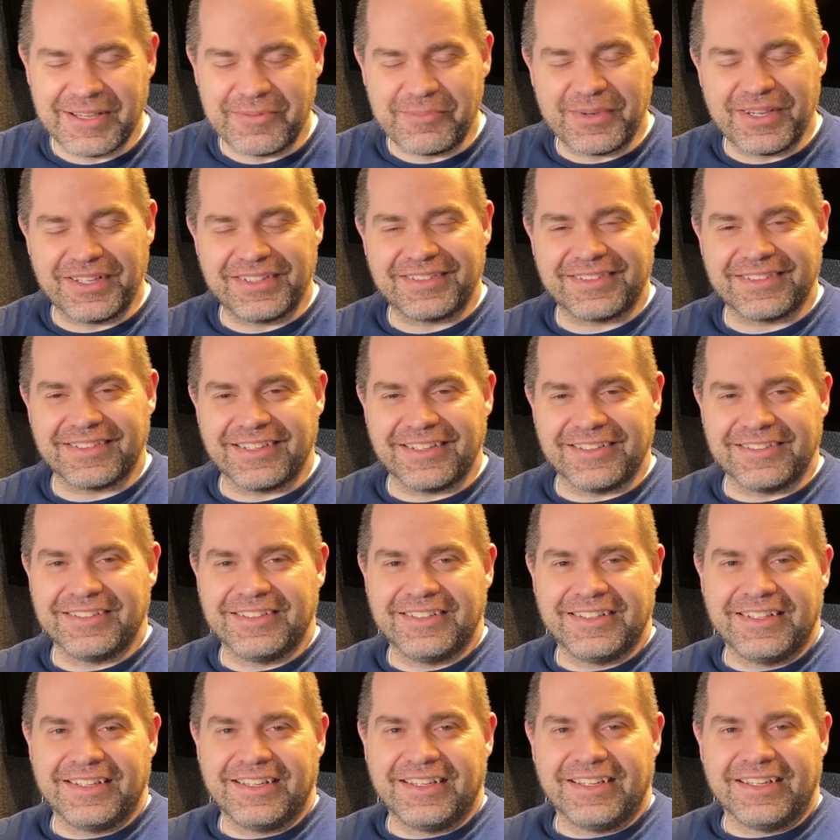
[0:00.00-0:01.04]
But uh,
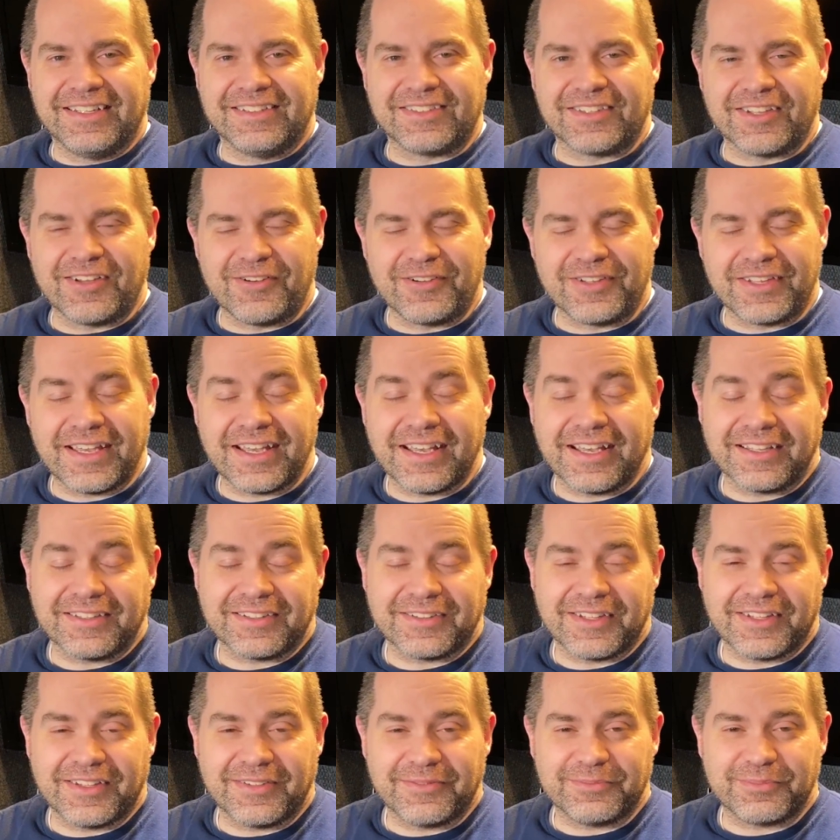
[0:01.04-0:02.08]
so yeah,
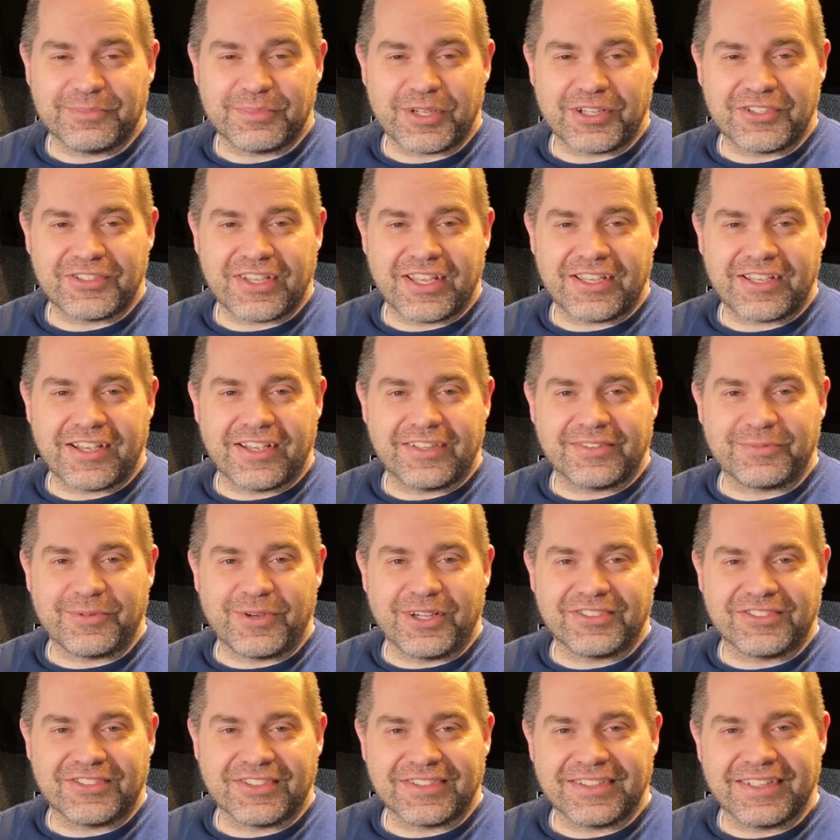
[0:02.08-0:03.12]
I appreciate you guys
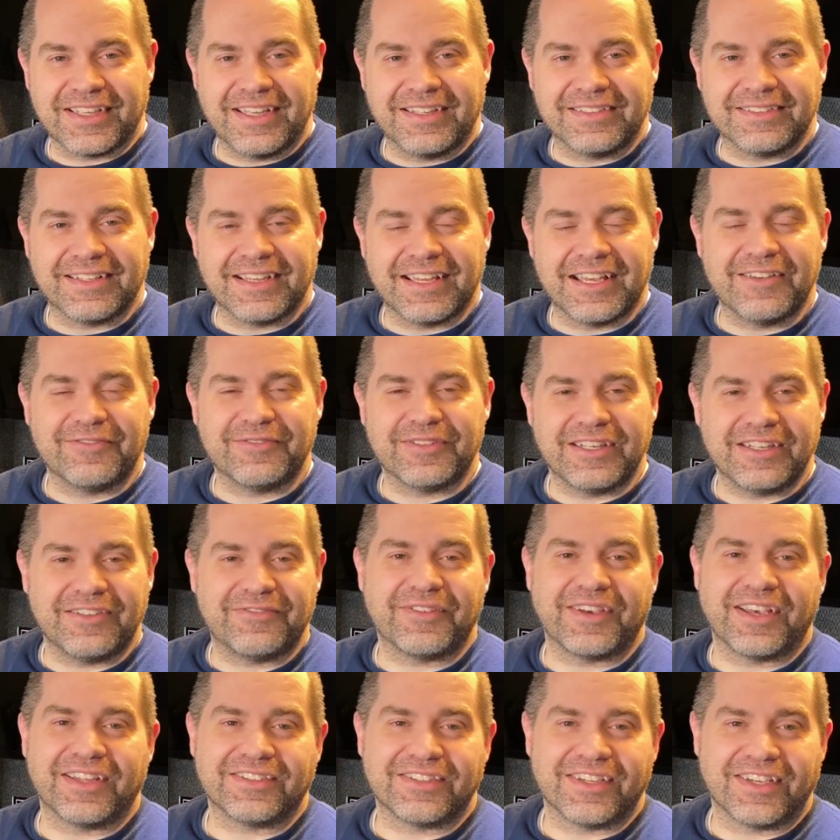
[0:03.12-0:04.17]
watching, and have a
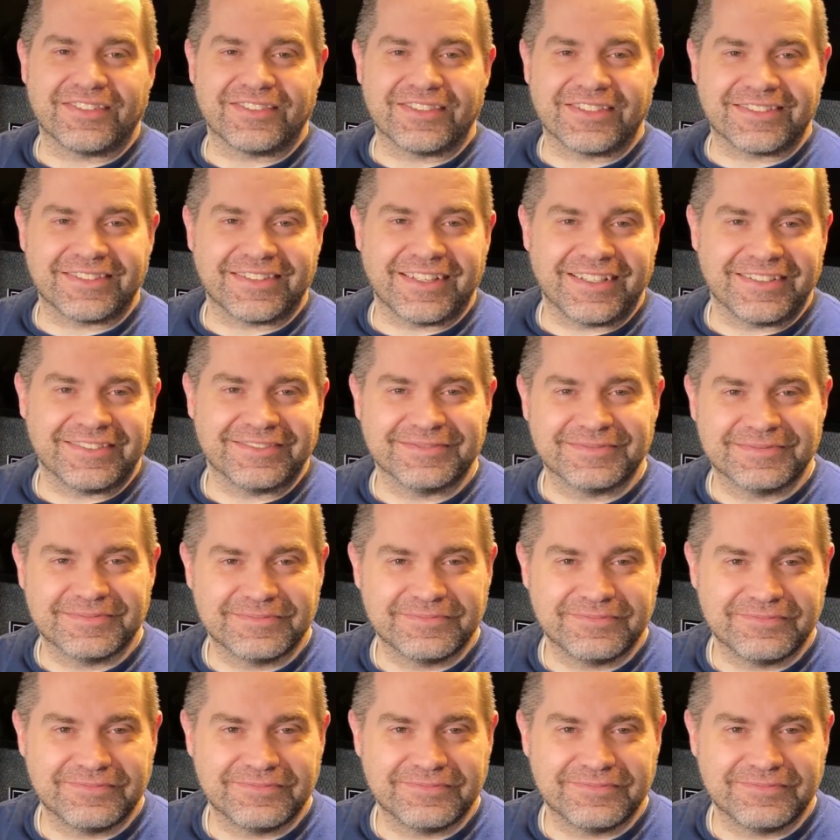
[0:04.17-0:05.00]
fantastic day.